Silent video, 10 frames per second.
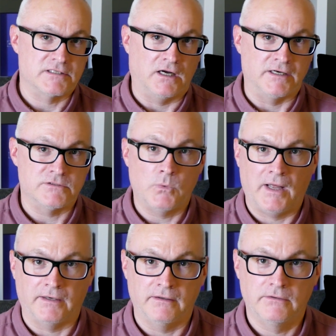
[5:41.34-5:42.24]

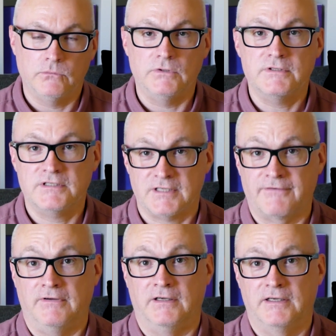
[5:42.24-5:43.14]
IZONE would
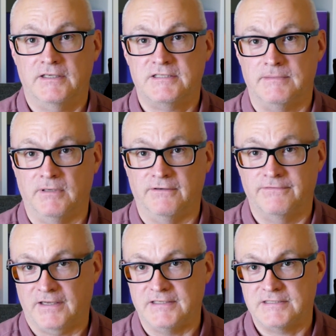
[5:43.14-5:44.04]
suffer a similar
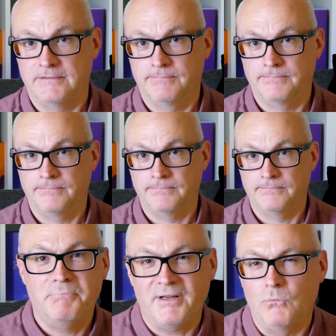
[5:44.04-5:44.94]
fate.
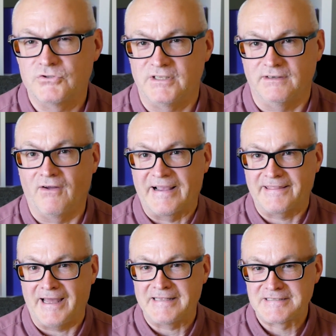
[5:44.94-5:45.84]
But it wasn't like
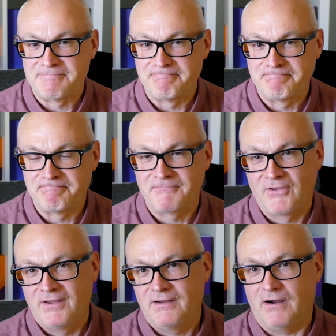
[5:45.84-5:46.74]
that.
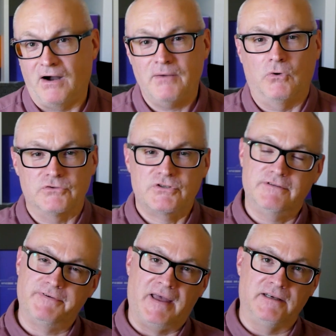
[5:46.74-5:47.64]
I watched the
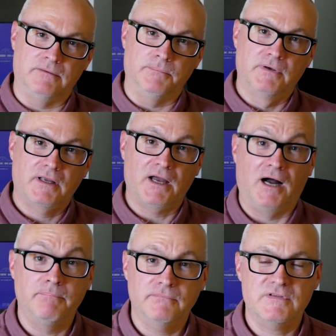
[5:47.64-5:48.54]
fandom
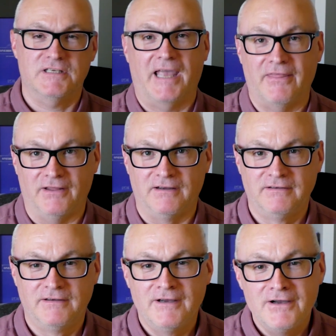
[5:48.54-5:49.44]
come together,
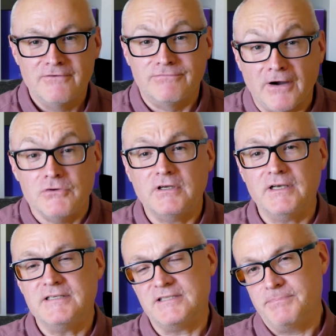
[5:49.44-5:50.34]

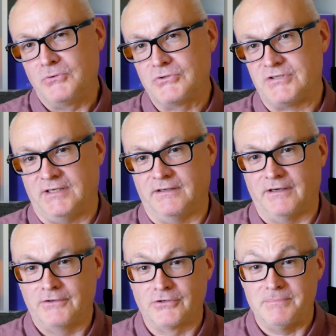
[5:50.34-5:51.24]
vocally supporting
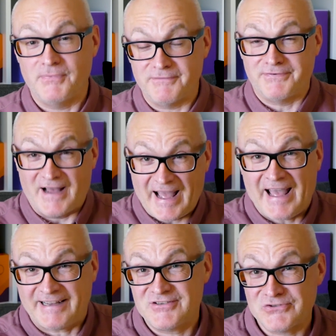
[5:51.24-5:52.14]
a group that for
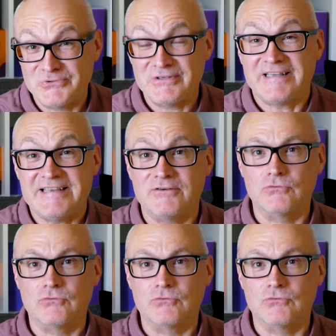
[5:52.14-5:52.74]
actual legal